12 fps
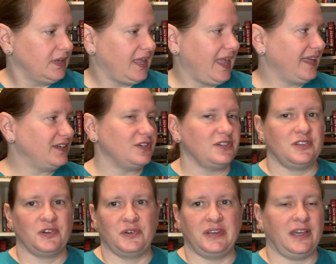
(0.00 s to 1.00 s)
Can't
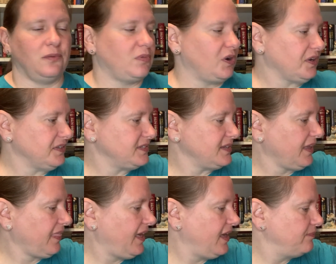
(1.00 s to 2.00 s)
turn down bargains
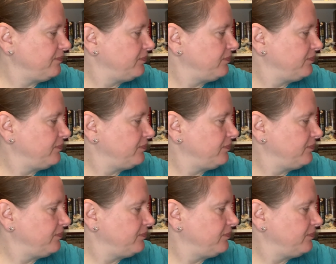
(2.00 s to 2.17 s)
like that.